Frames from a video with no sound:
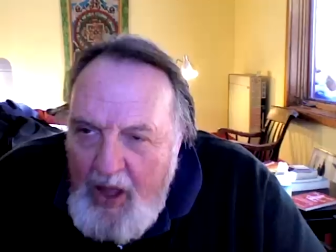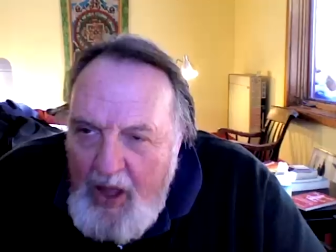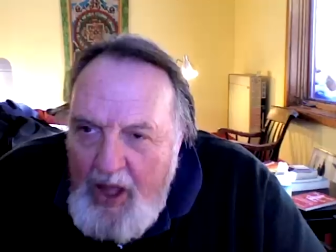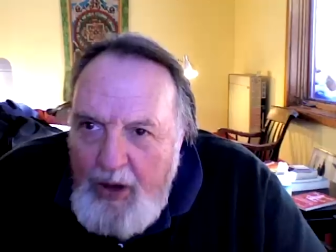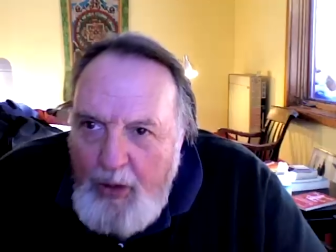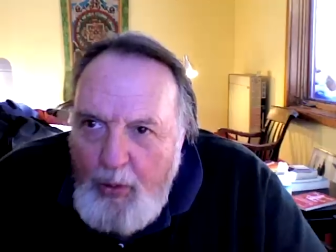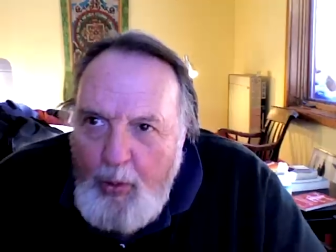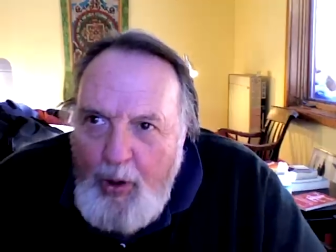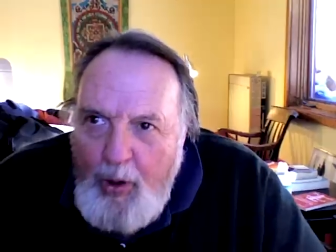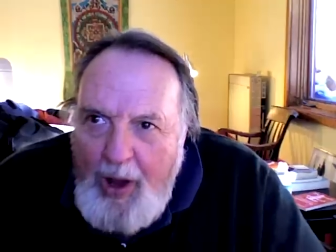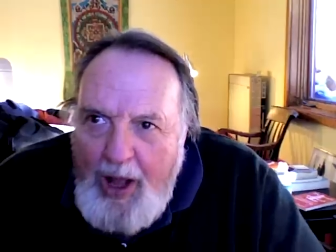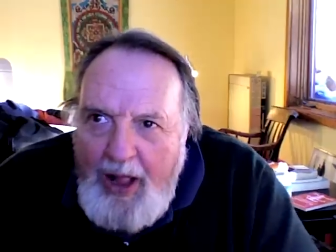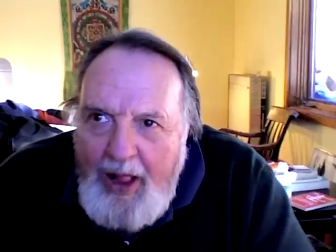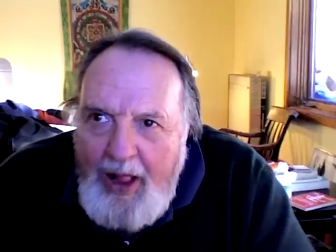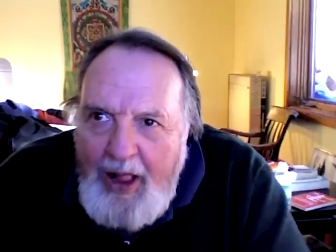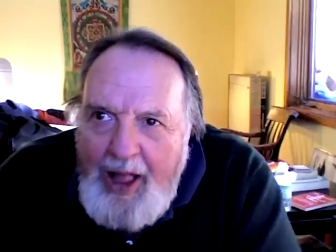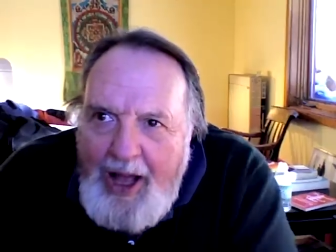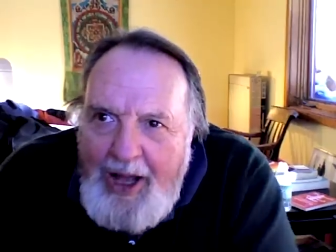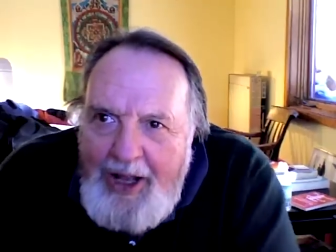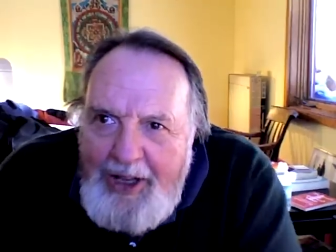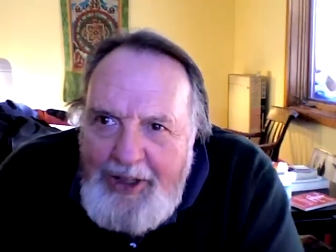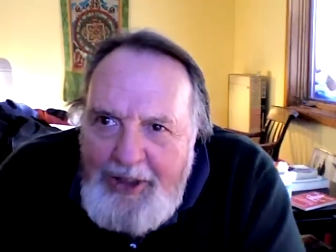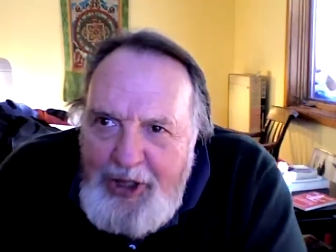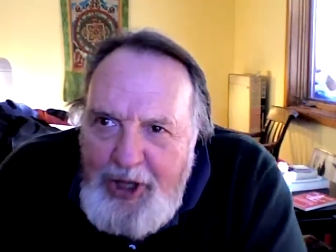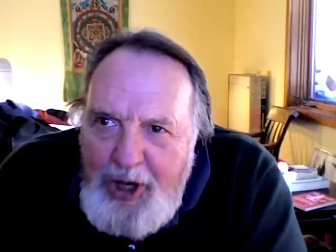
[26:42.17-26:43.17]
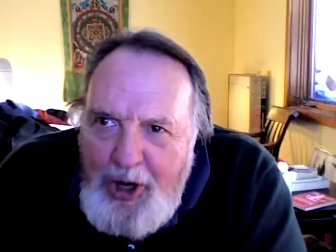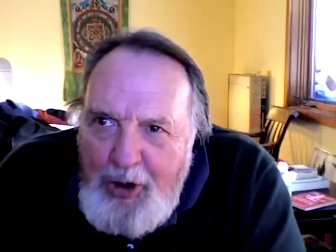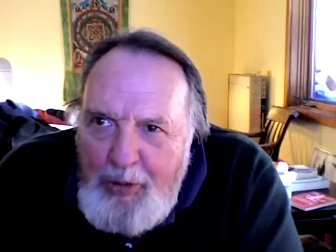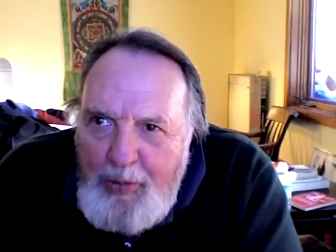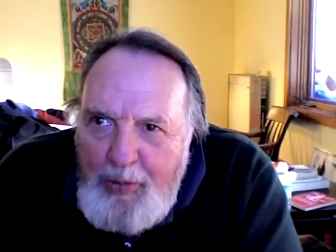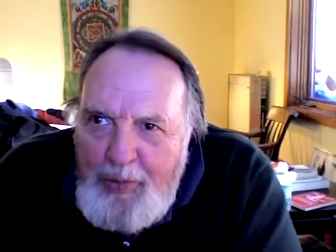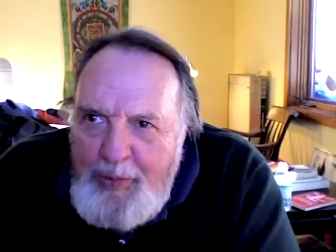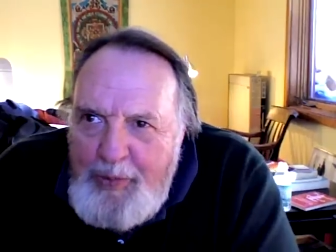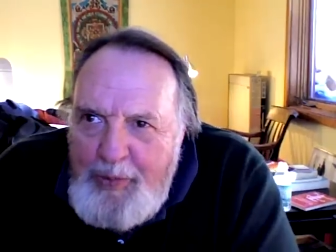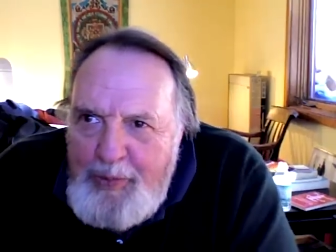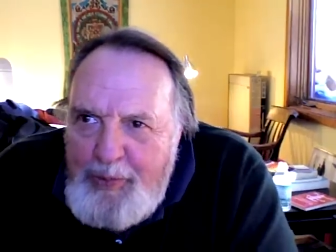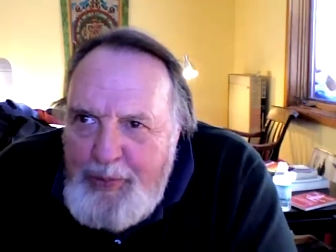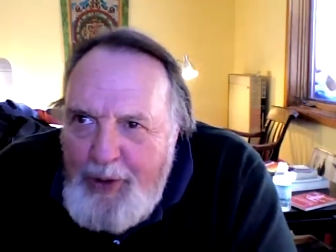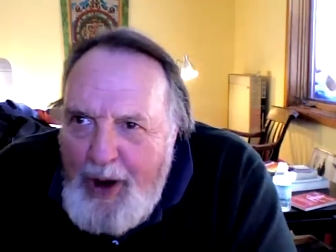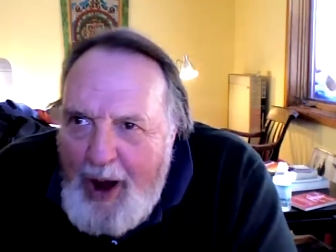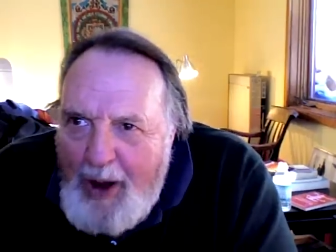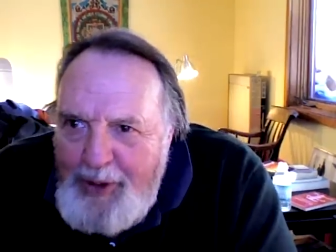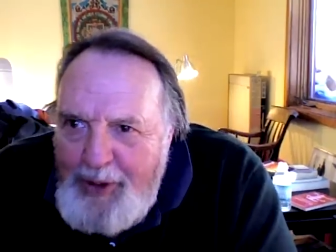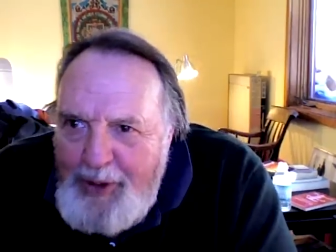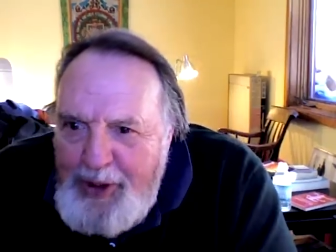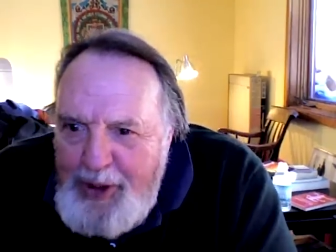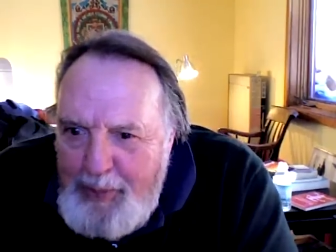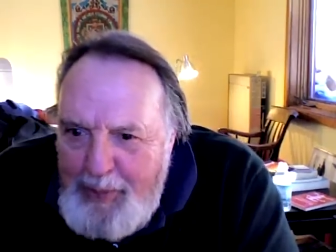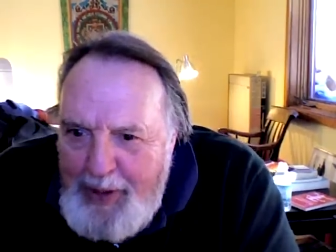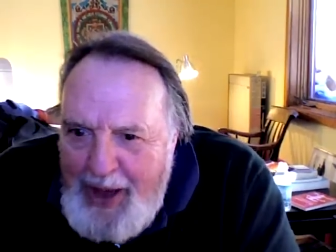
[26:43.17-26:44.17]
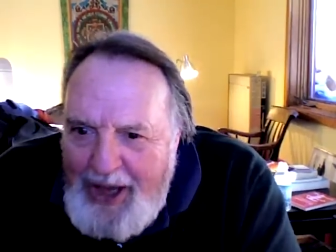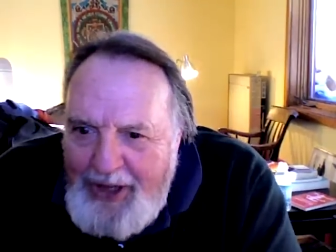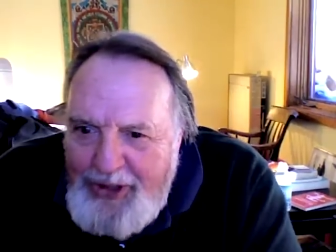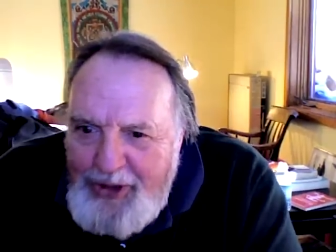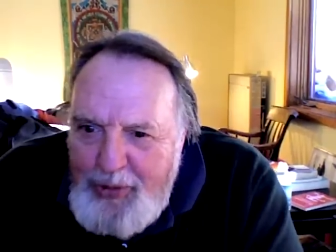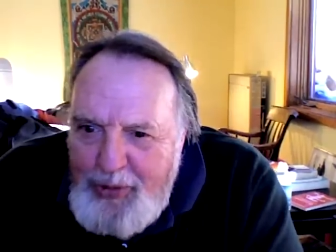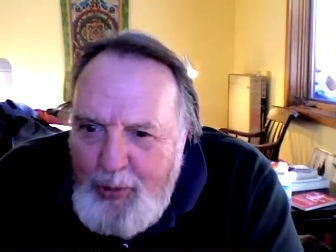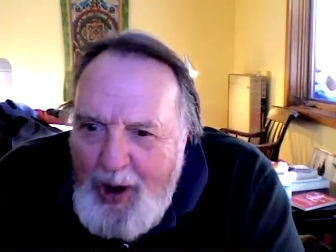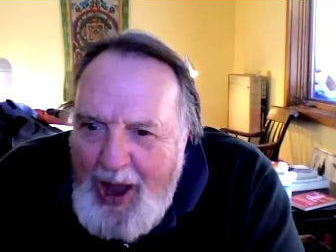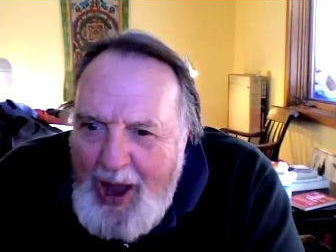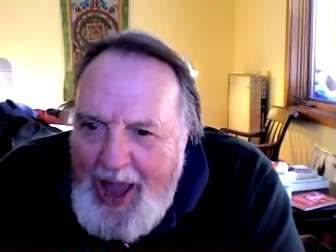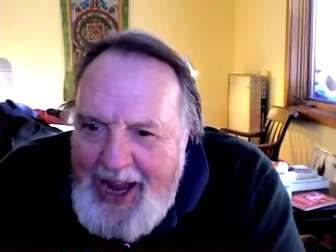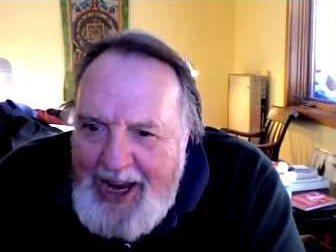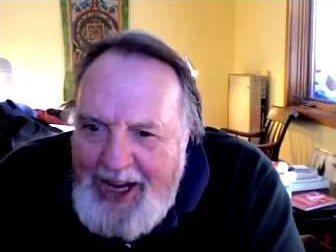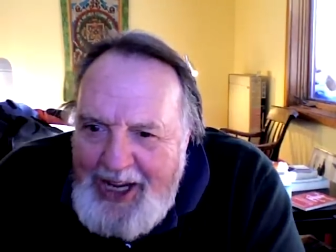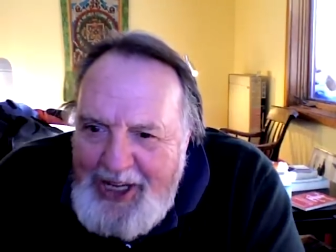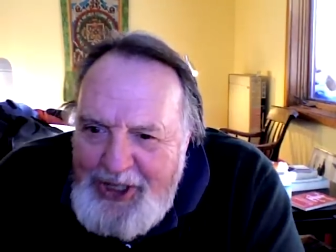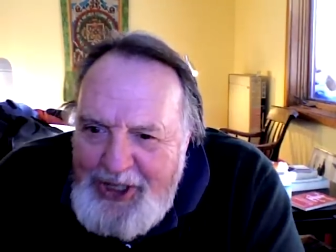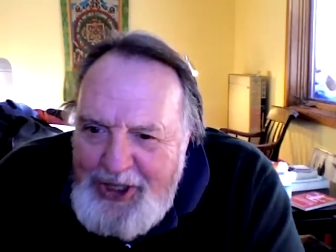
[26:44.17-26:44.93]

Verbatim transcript: Well, I, you know, probably the best way to